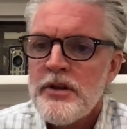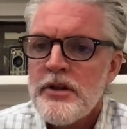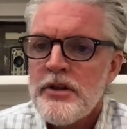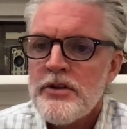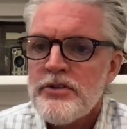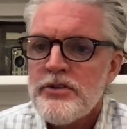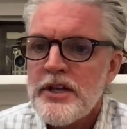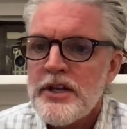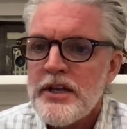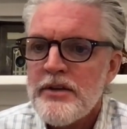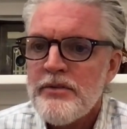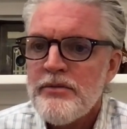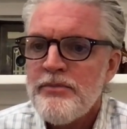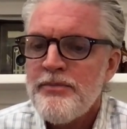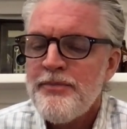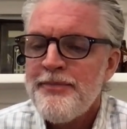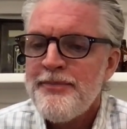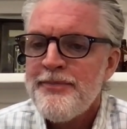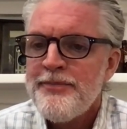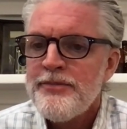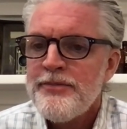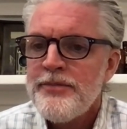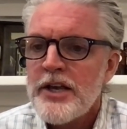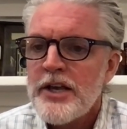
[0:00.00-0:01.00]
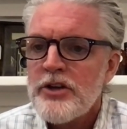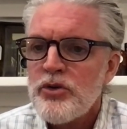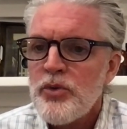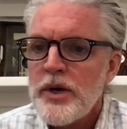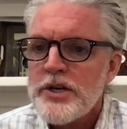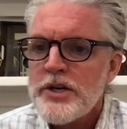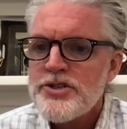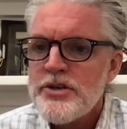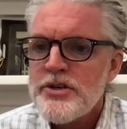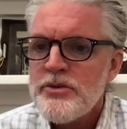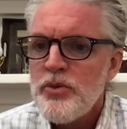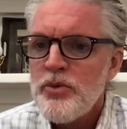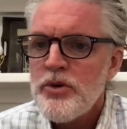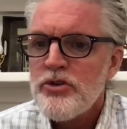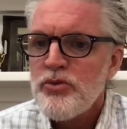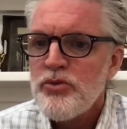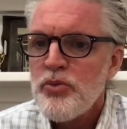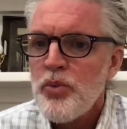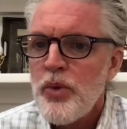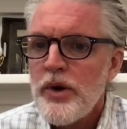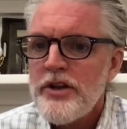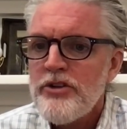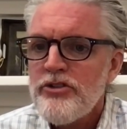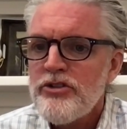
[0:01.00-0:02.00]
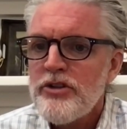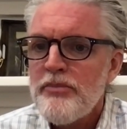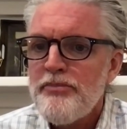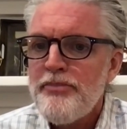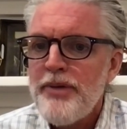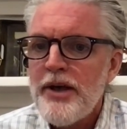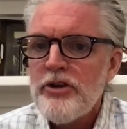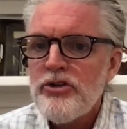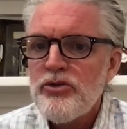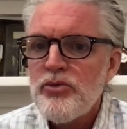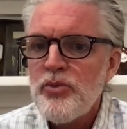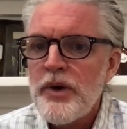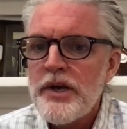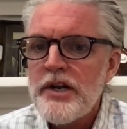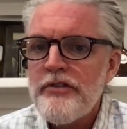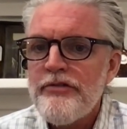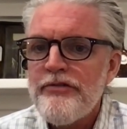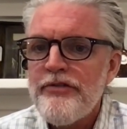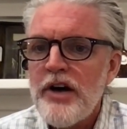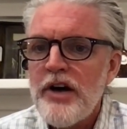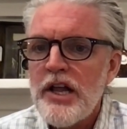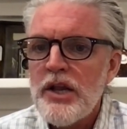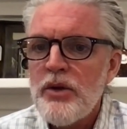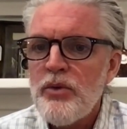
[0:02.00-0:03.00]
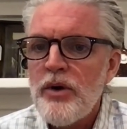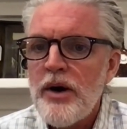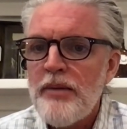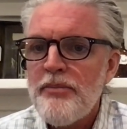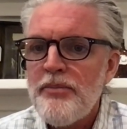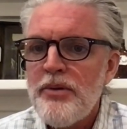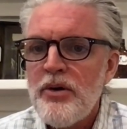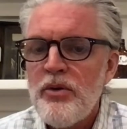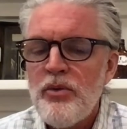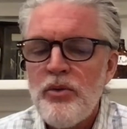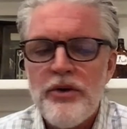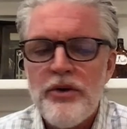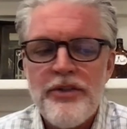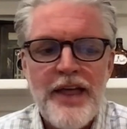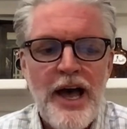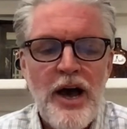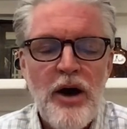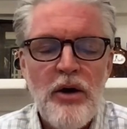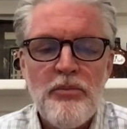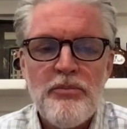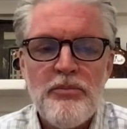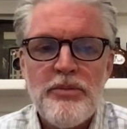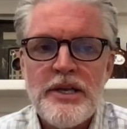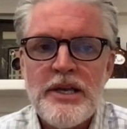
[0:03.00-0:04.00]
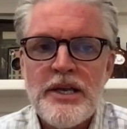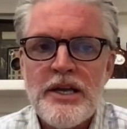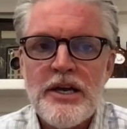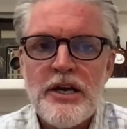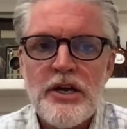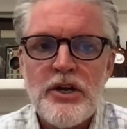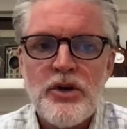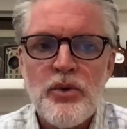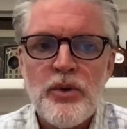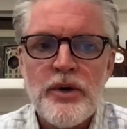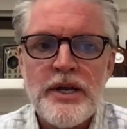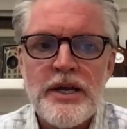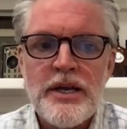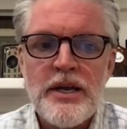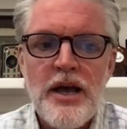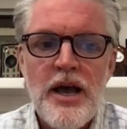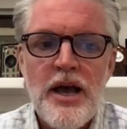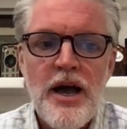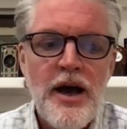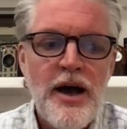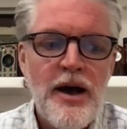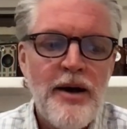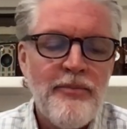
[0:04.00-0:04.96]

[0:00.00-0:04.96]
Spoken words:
Let's see, next question was, what is the best way to follow up without being annoying?